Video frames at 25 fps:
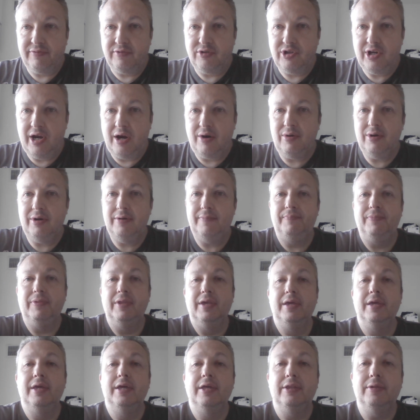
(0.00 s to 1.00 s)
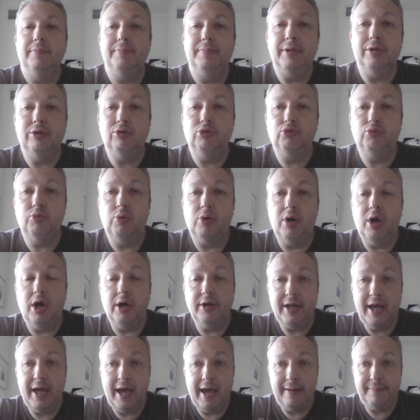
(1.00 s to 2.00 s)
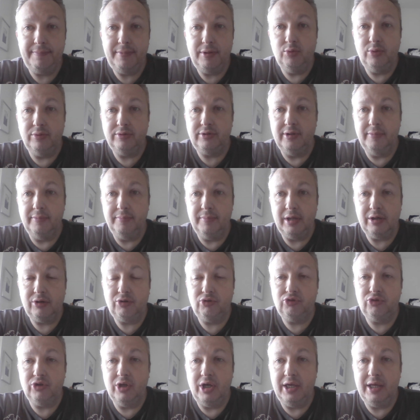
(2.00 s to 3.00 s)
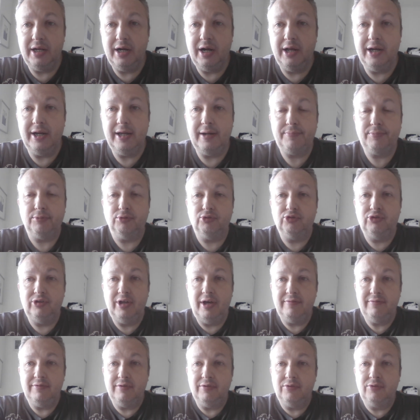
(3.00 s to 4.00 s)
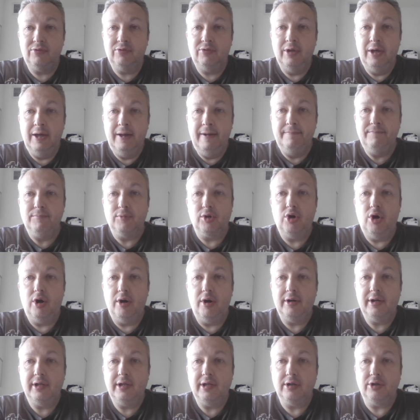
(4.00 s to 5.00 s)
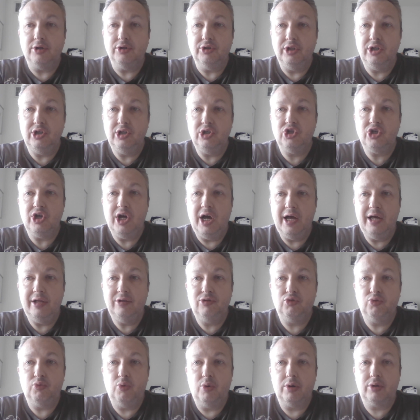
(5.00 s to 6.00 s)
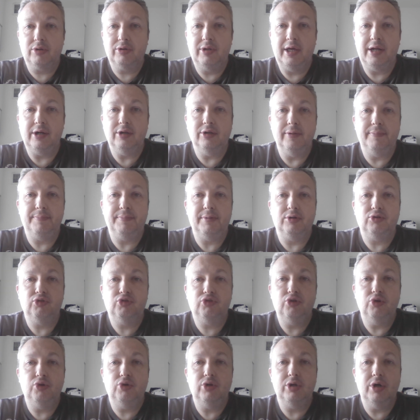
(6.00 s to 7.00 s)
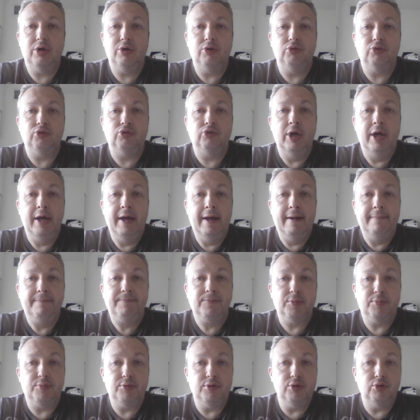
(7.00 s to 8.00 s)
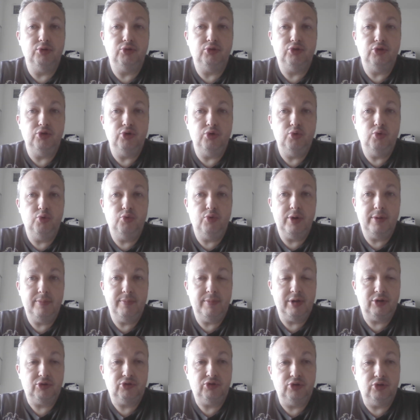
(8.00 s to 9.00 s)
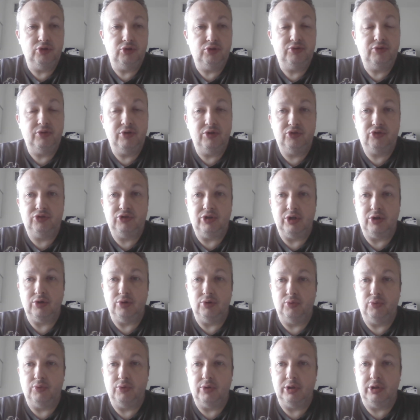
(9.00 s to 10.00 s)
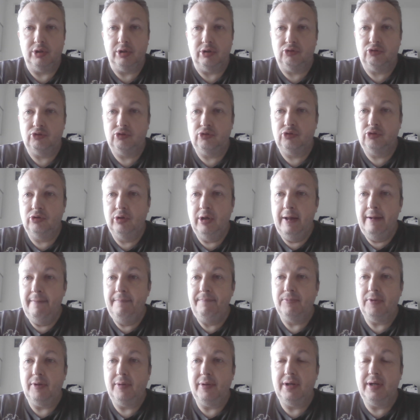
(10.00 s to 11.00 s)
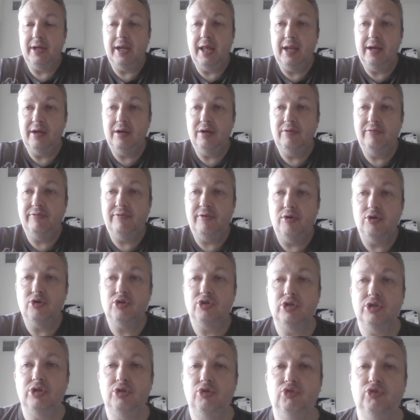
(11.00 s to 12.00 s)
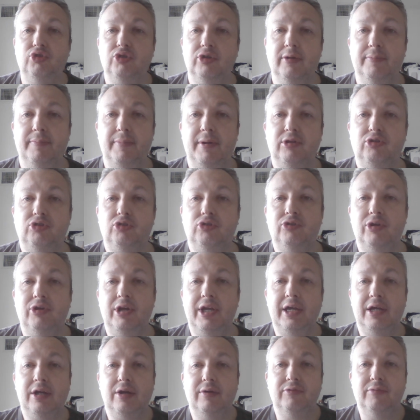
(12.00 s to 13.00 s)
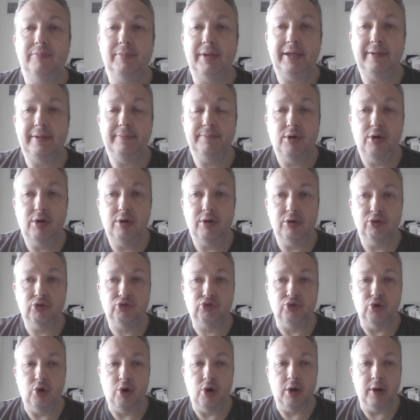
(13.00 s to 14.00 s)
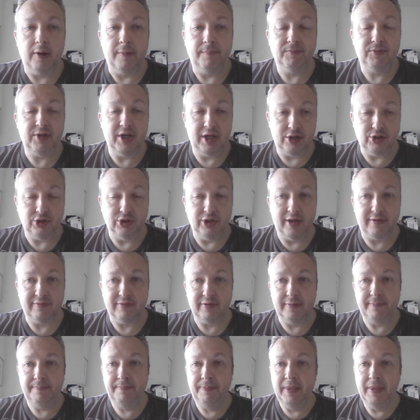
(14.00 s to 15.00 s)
Jarratt. The Beatles were unhappy with the mix, and on April 7th, McCartney and Glyn Johns worked at Olympic Studios to produce new remixes for the single release. they made an edited version using the best take of the main part of the song, Take 11,